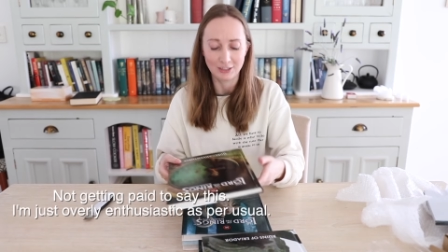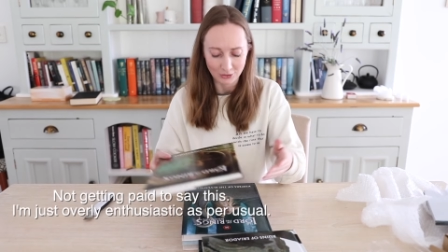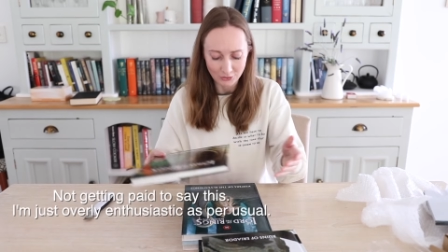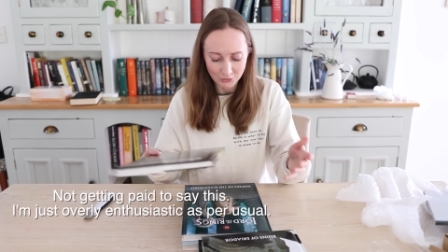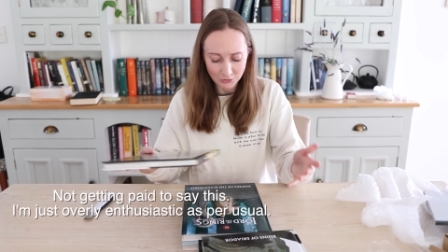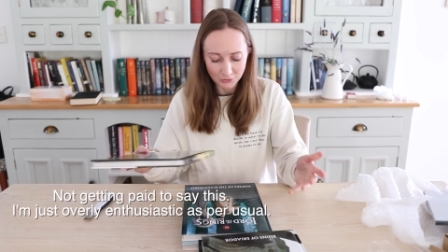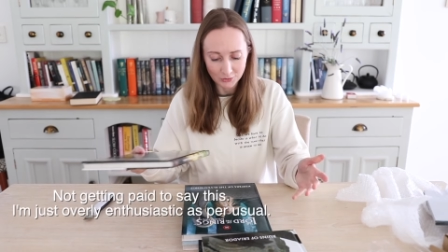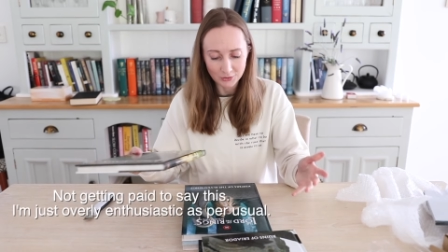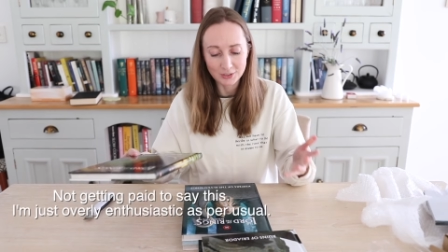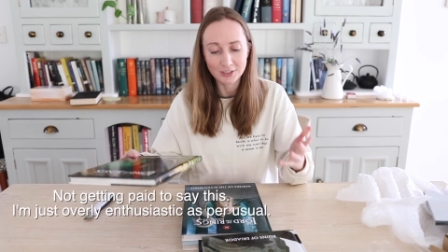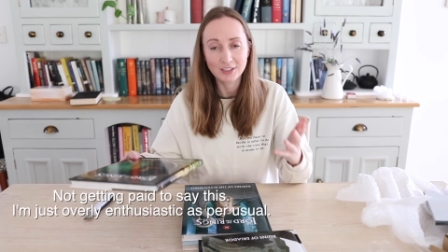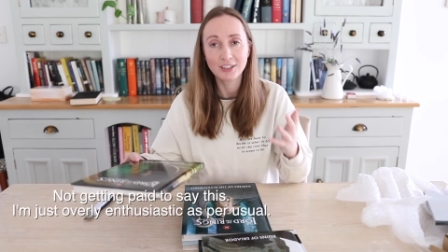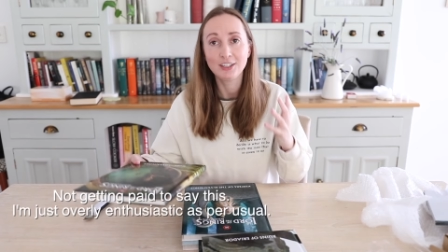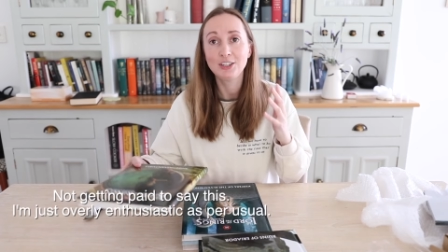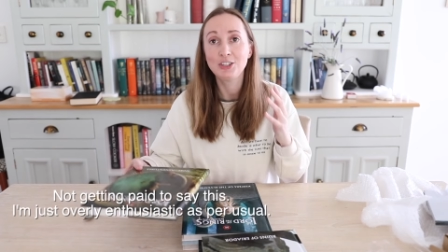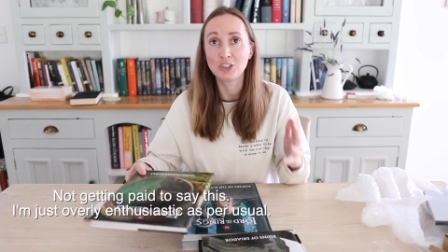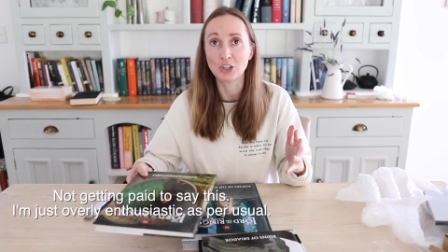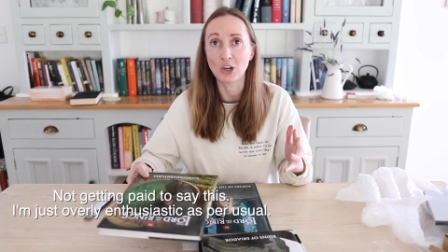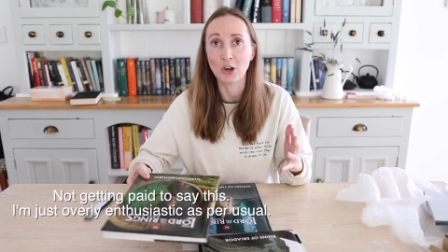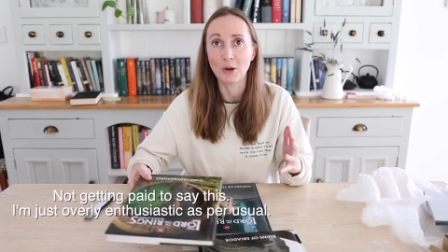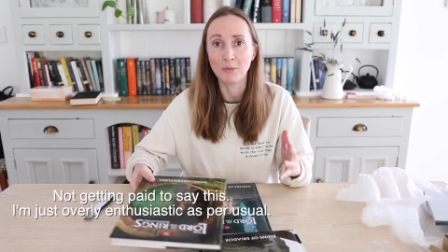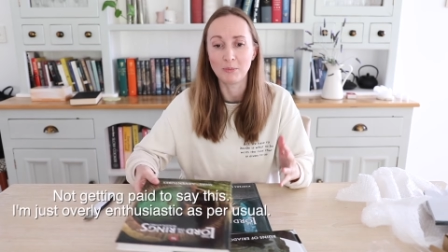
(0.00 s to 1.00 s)
Good
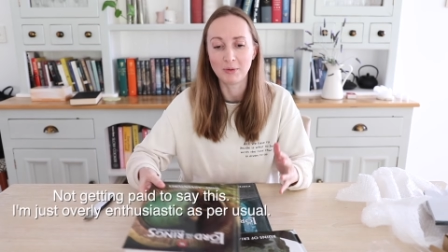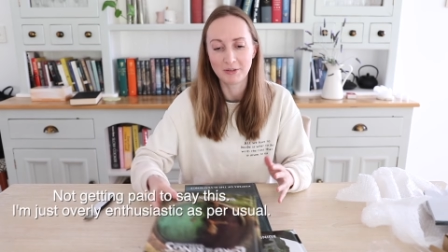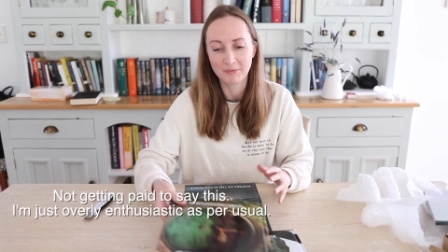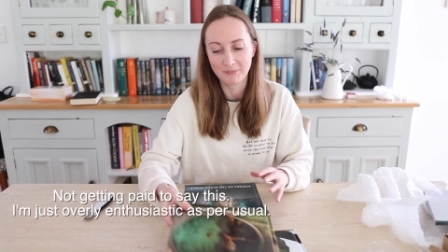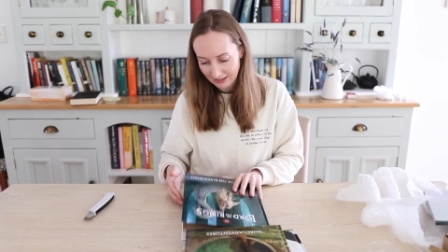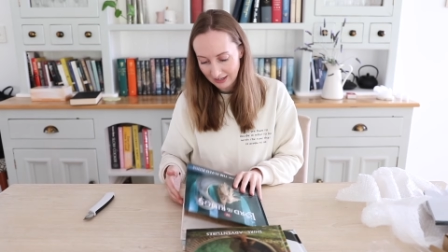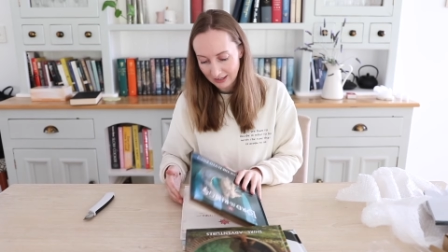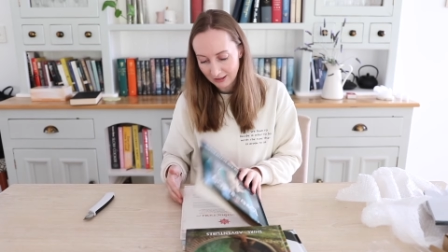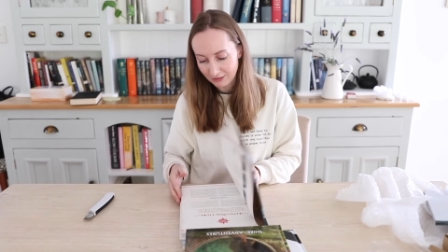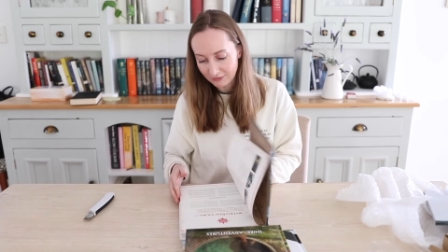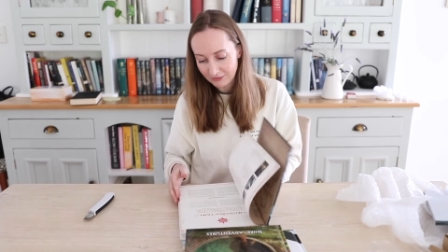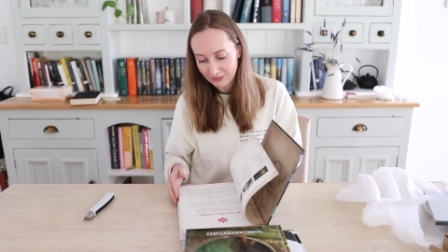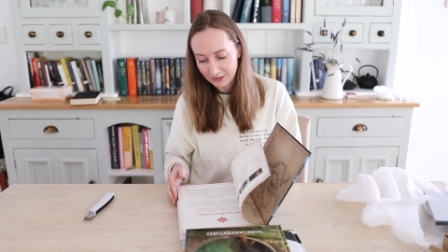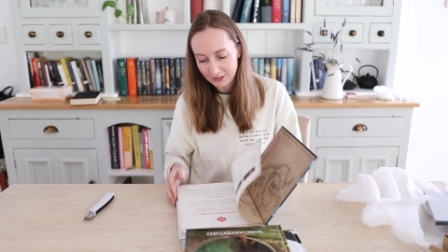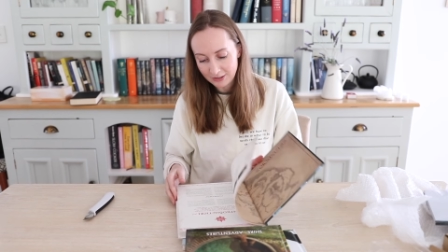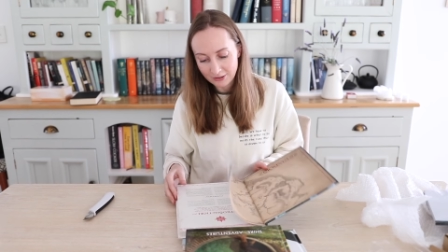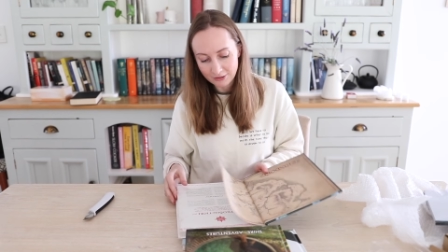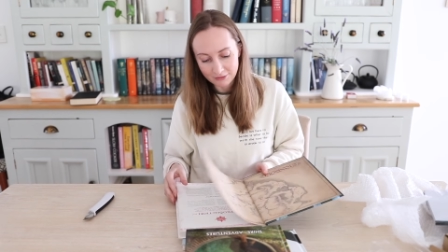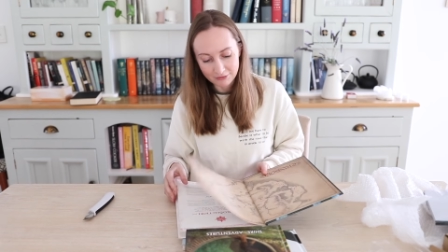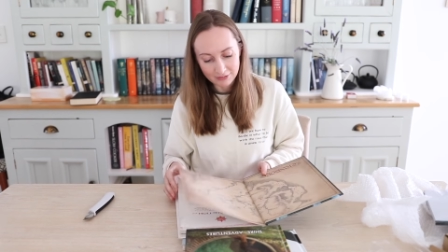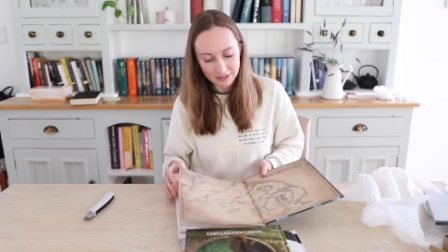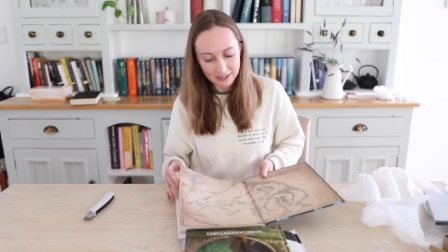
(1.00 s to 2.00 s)
job.
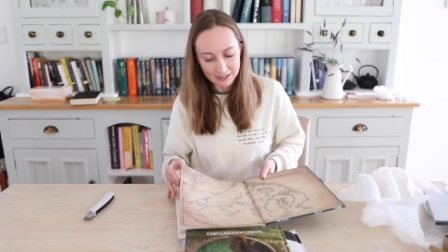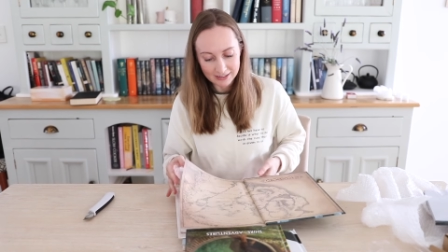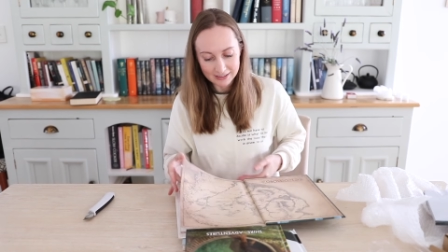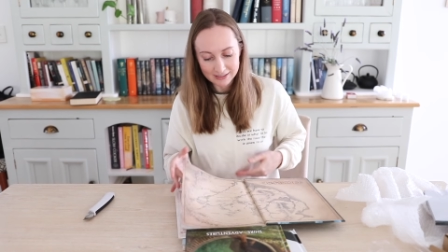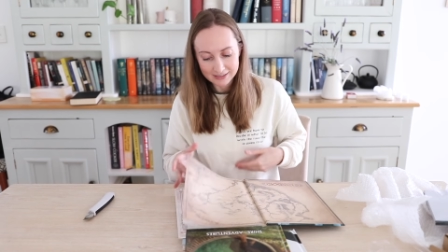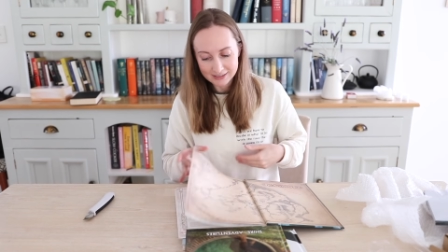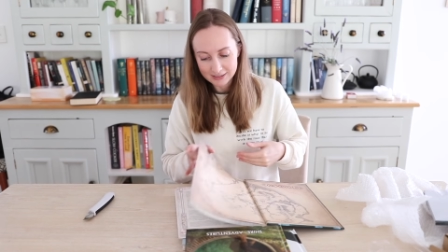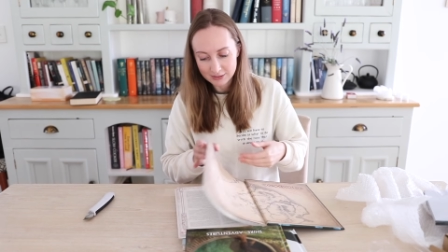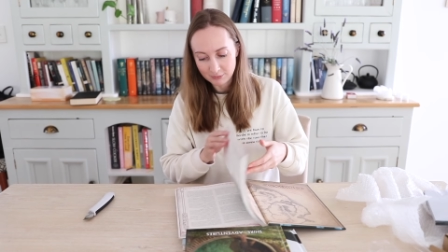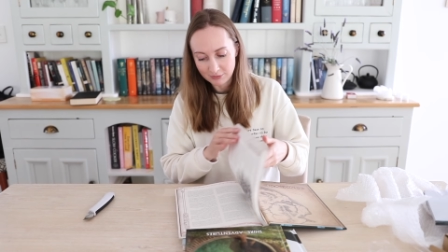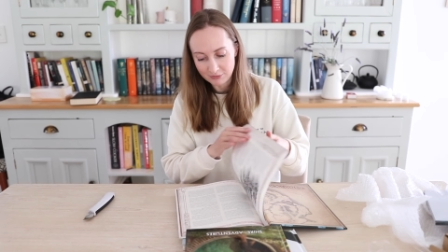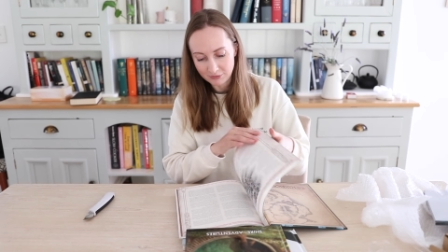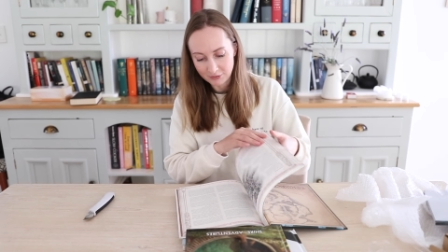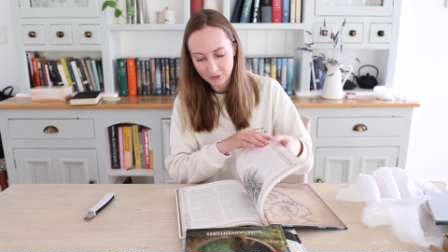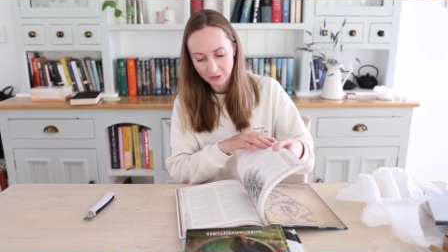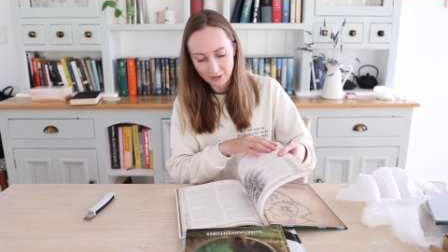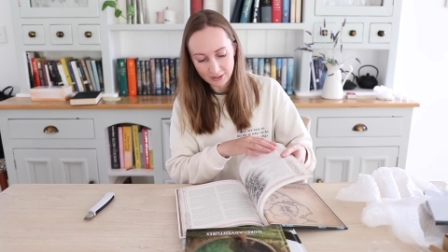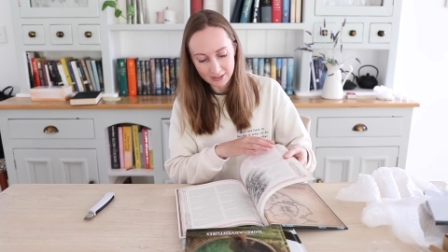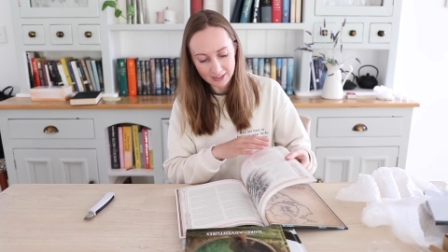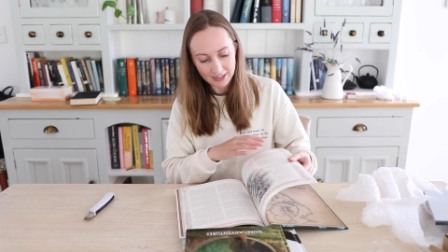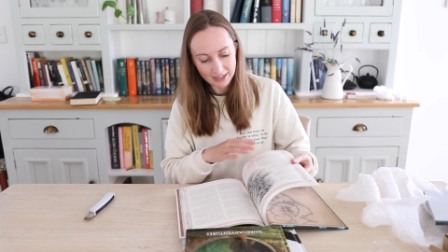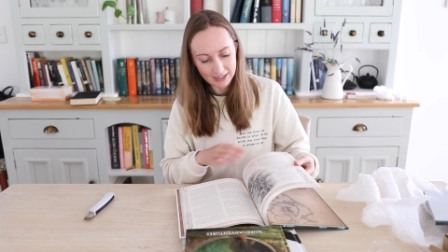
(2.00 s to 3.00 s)
Elven rings. We've
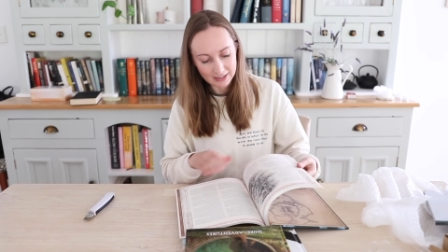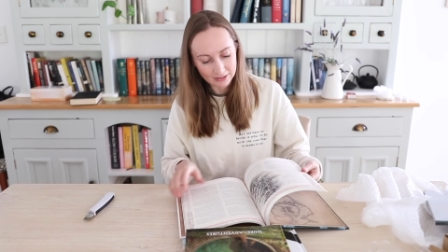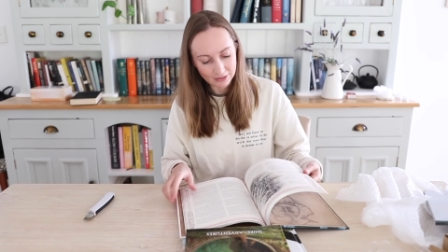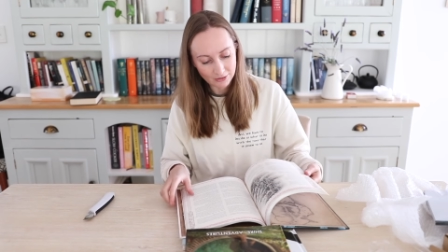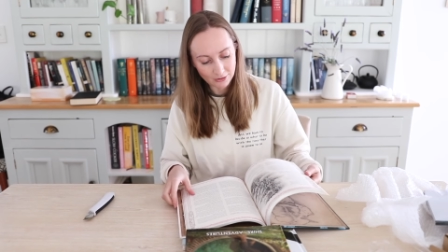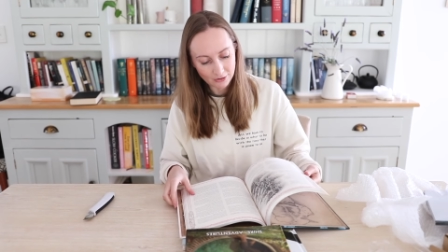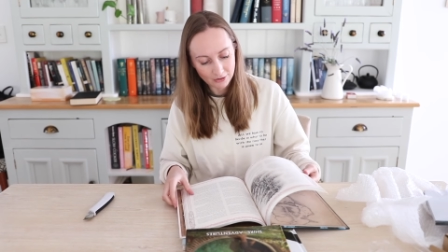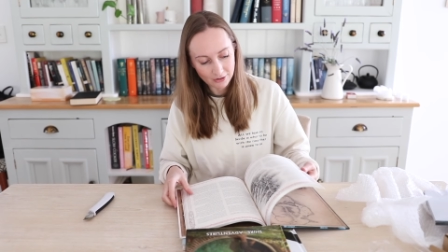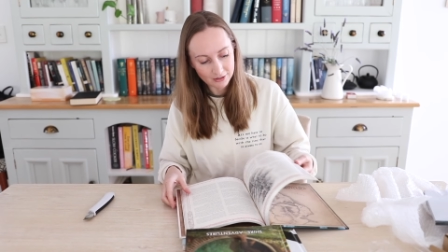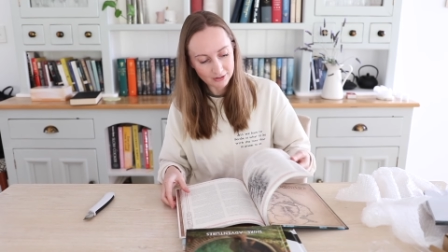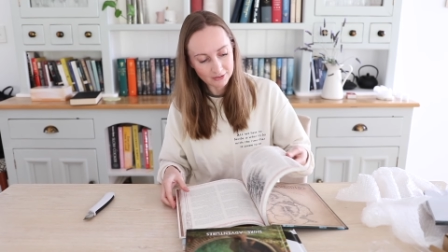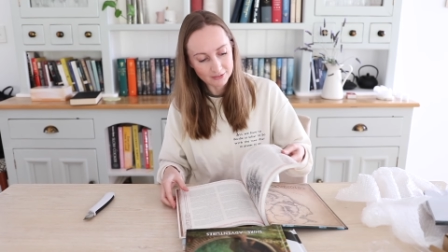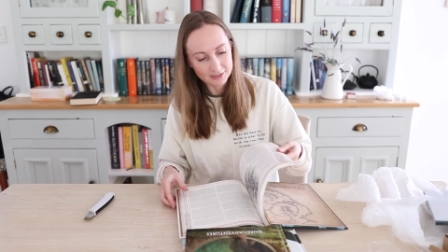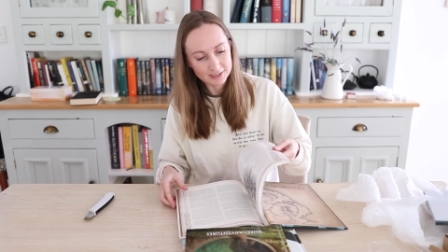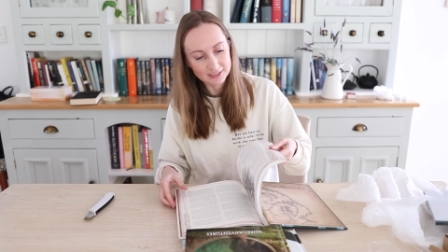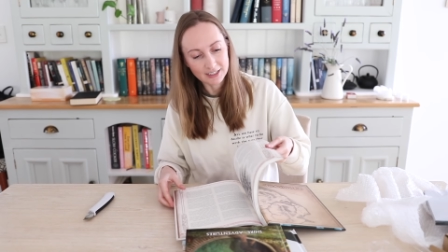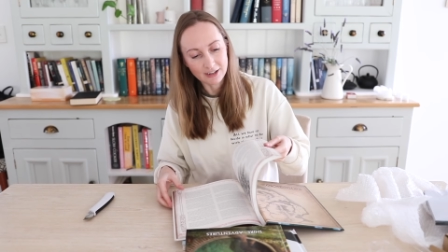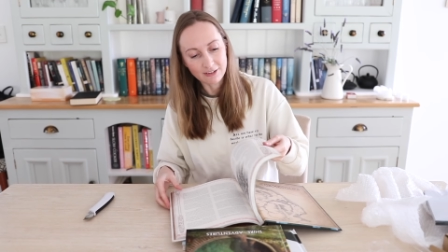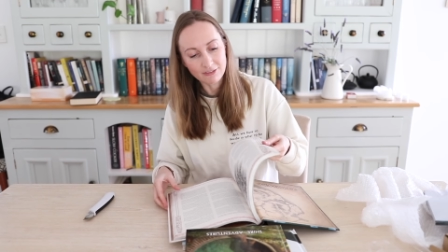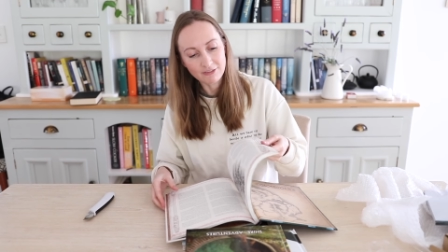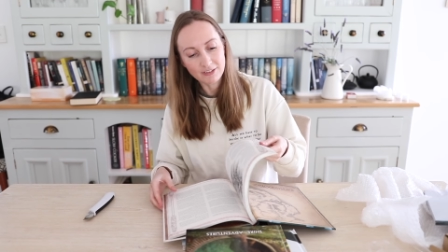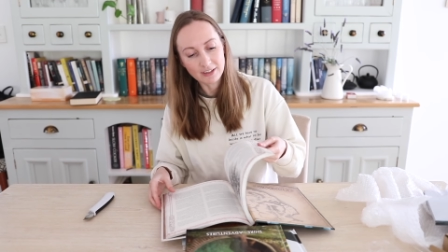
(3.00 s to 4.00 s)
got a lot of
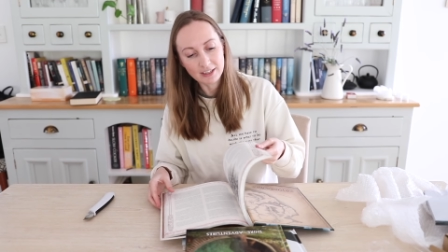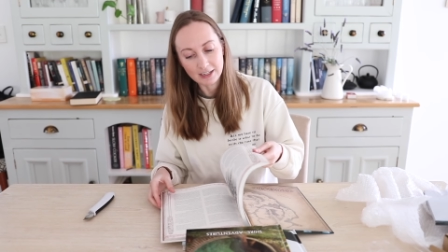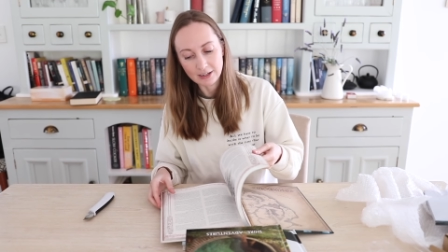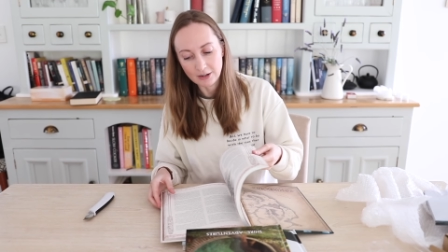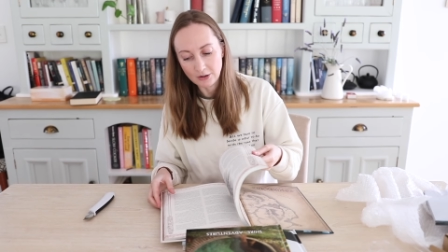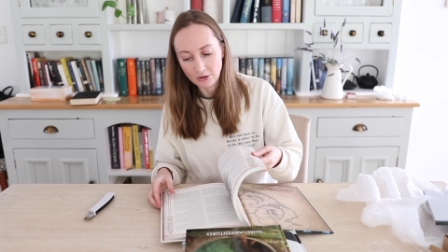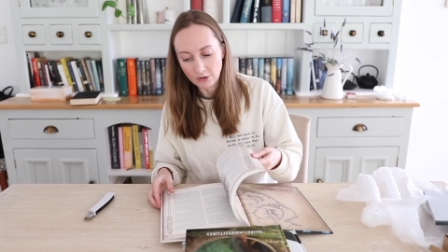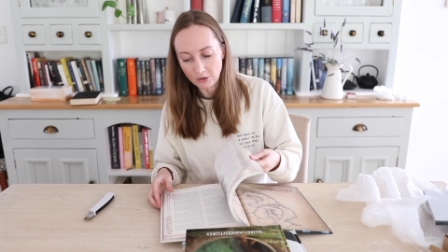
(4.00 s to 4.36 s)
stuff here